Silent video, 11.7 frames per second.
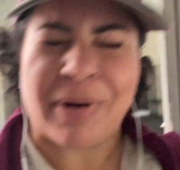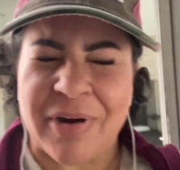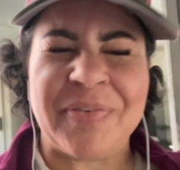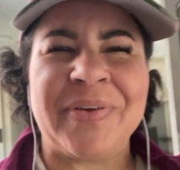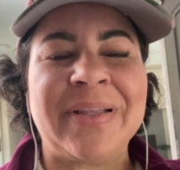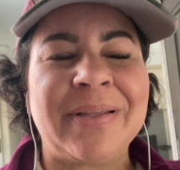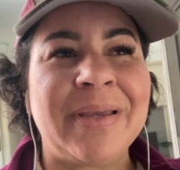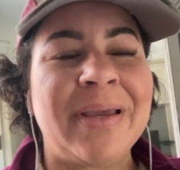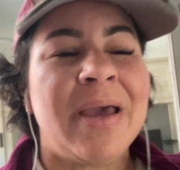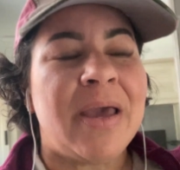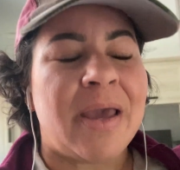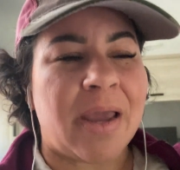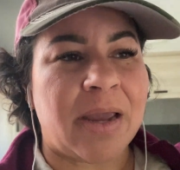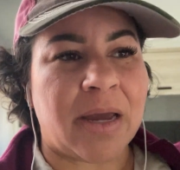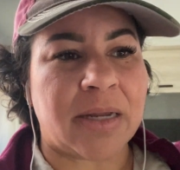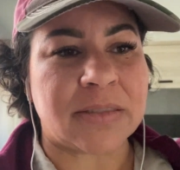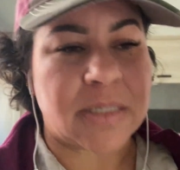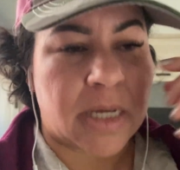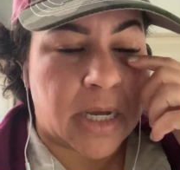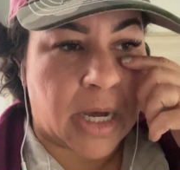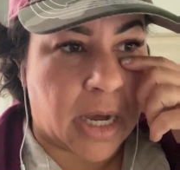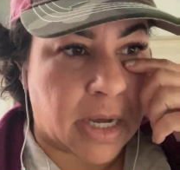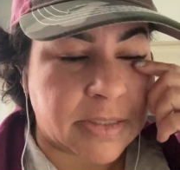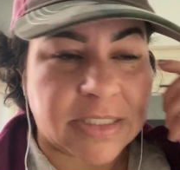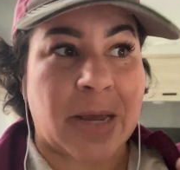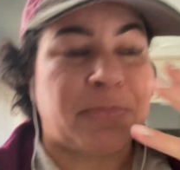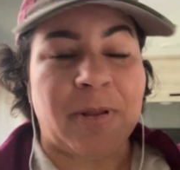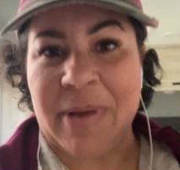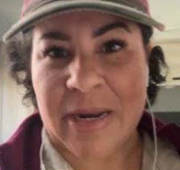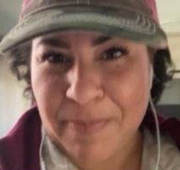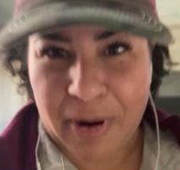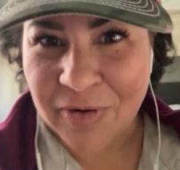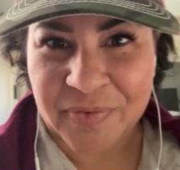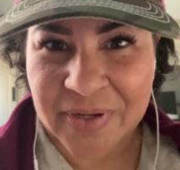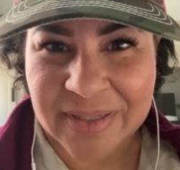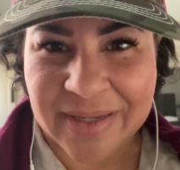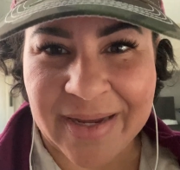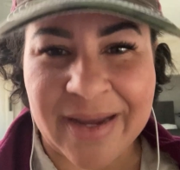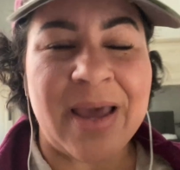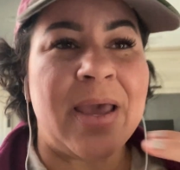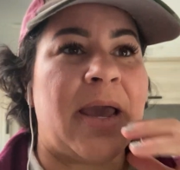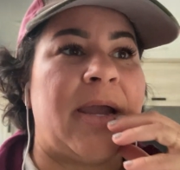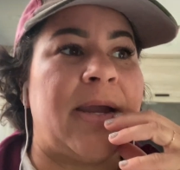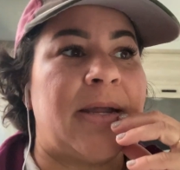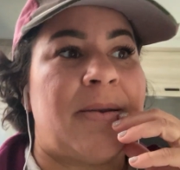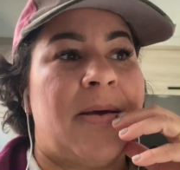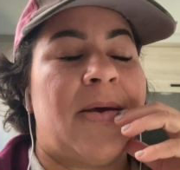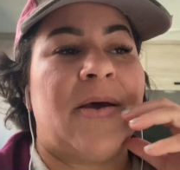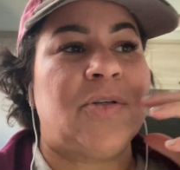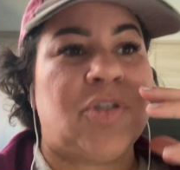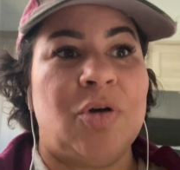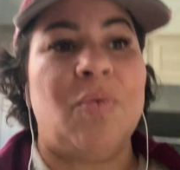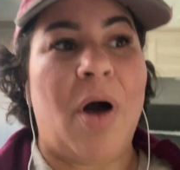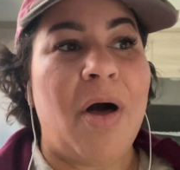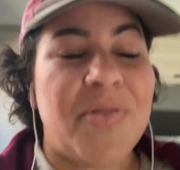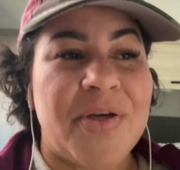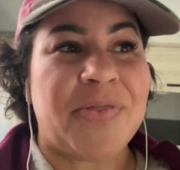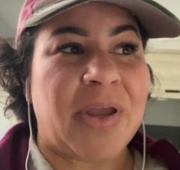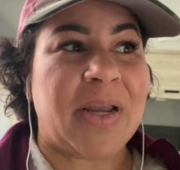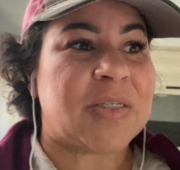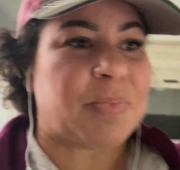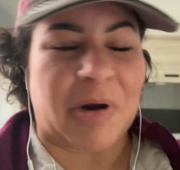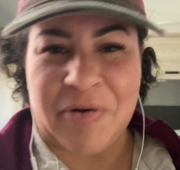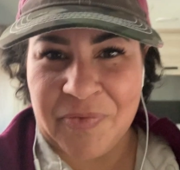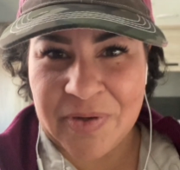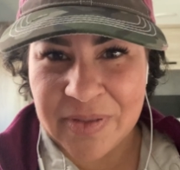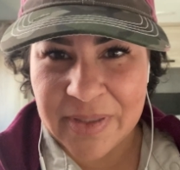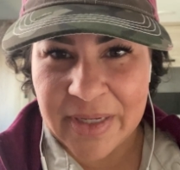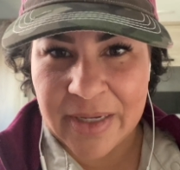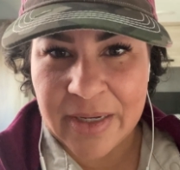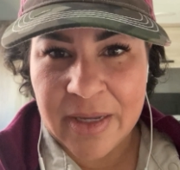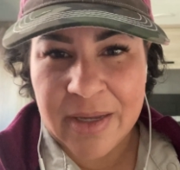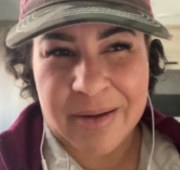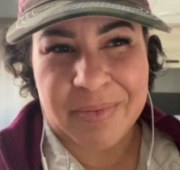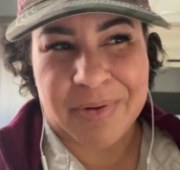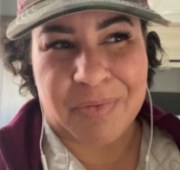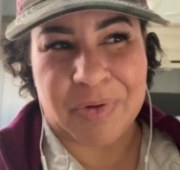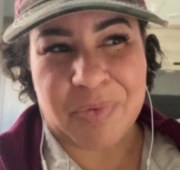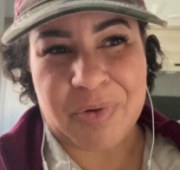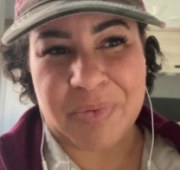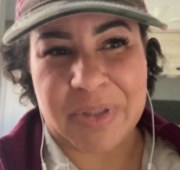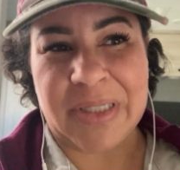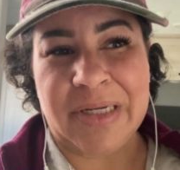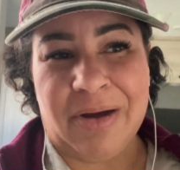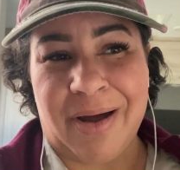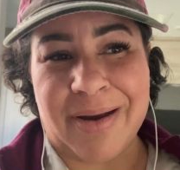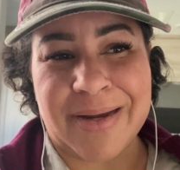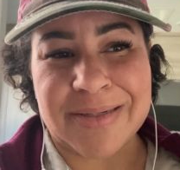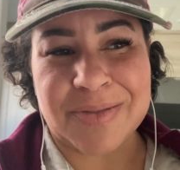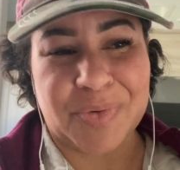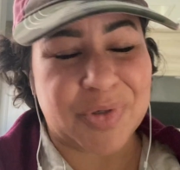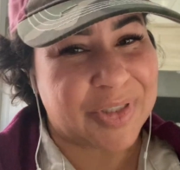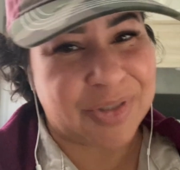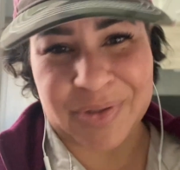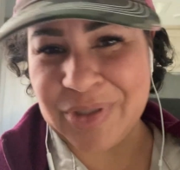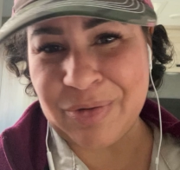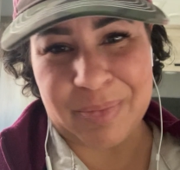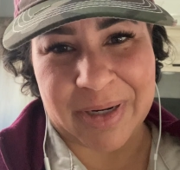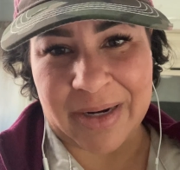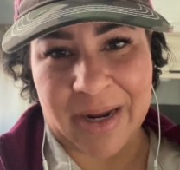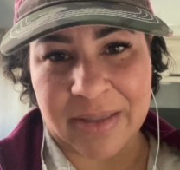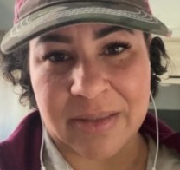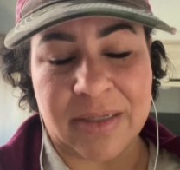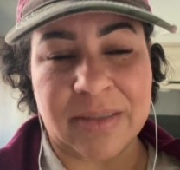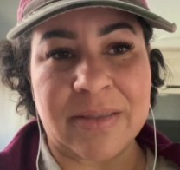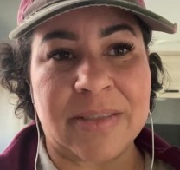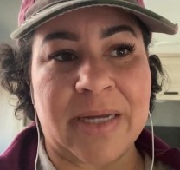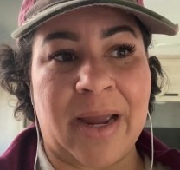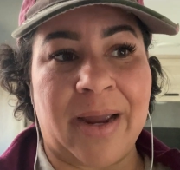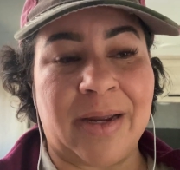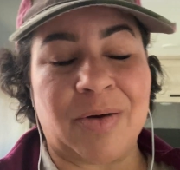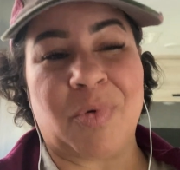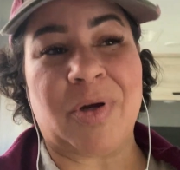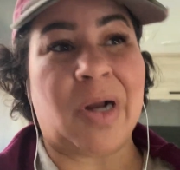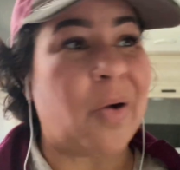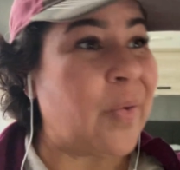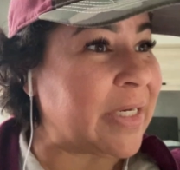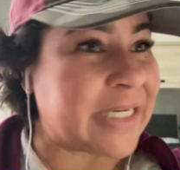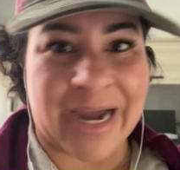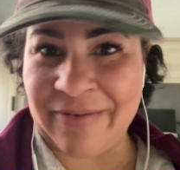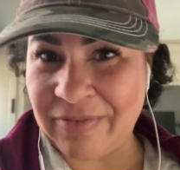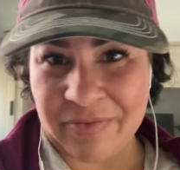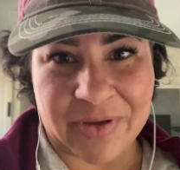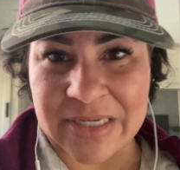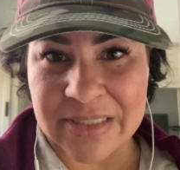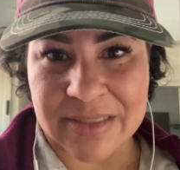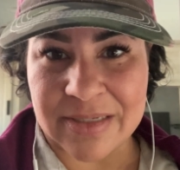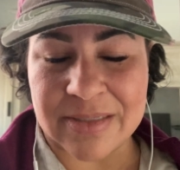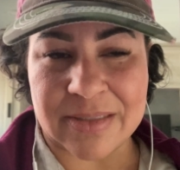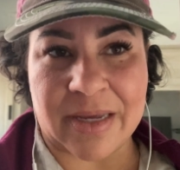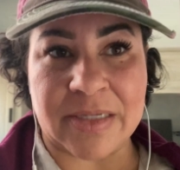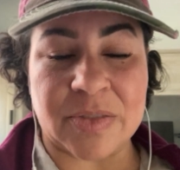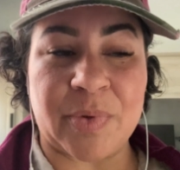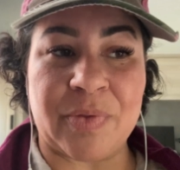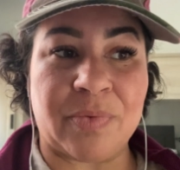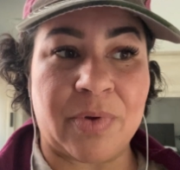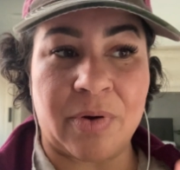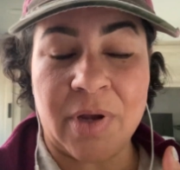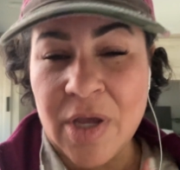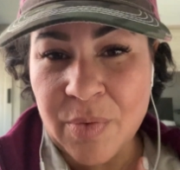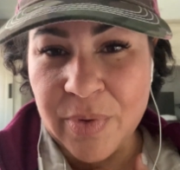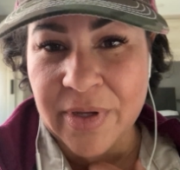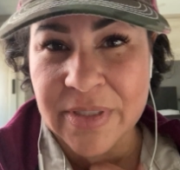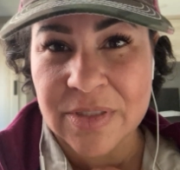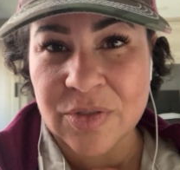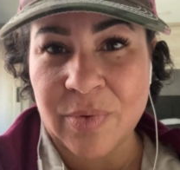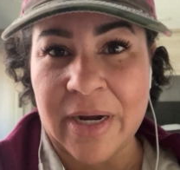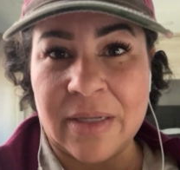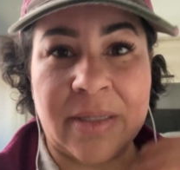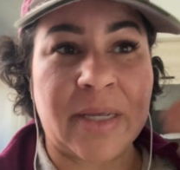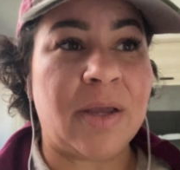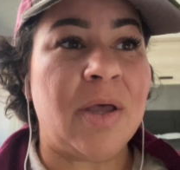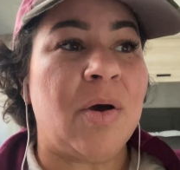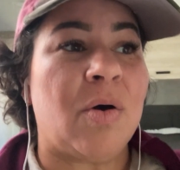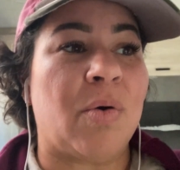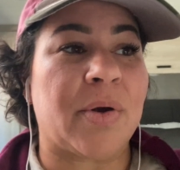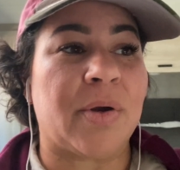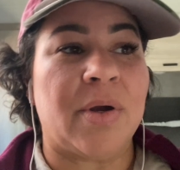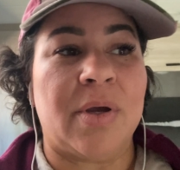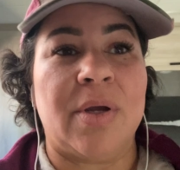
perfectly and supplement perfectly and do all the things perfectly. But when we're really honest, we're still human at the end of the day, and we're going to have to face these things, whether they're with us directly or